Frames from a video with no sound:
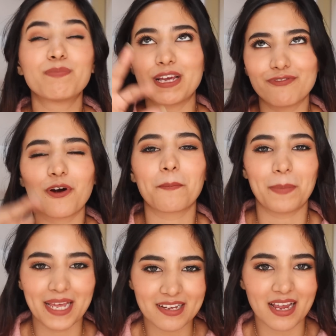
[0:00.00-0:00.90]
P for
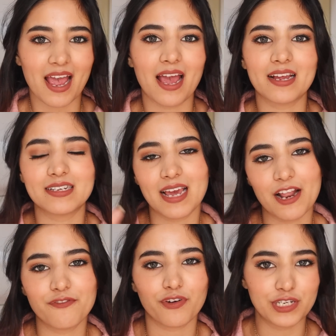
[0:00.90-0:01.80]
pink and
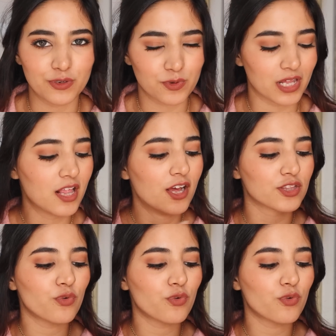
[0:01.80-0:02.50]
N for neutral.